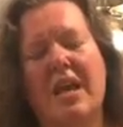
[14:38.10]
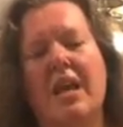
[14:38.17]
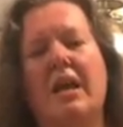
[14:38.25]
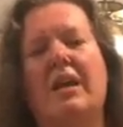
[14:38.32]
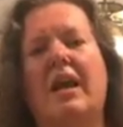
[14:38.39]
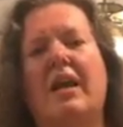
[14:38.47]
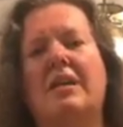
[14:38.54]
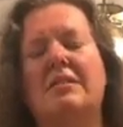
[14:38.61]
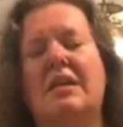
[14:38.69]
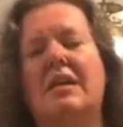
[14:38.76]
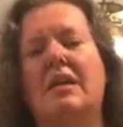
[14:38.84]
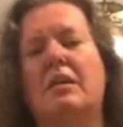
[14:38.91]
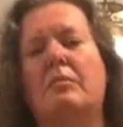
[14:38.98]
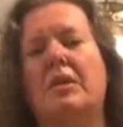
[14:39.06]
and
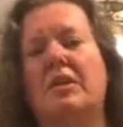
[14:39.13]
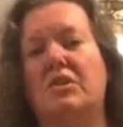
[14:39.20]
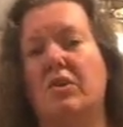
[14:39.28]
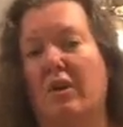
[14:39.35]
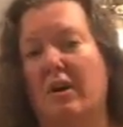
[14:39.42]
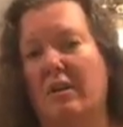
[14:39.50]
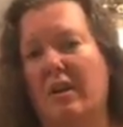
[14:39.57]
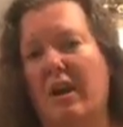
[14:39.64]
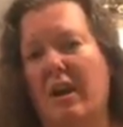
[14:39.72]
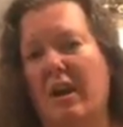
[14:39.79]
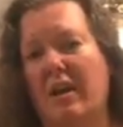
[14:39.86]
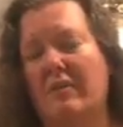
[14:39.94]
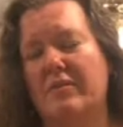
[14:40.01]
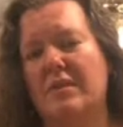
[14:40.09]
asking him into our
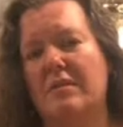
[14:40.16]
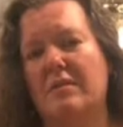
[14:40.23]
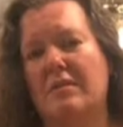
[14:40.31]
lives,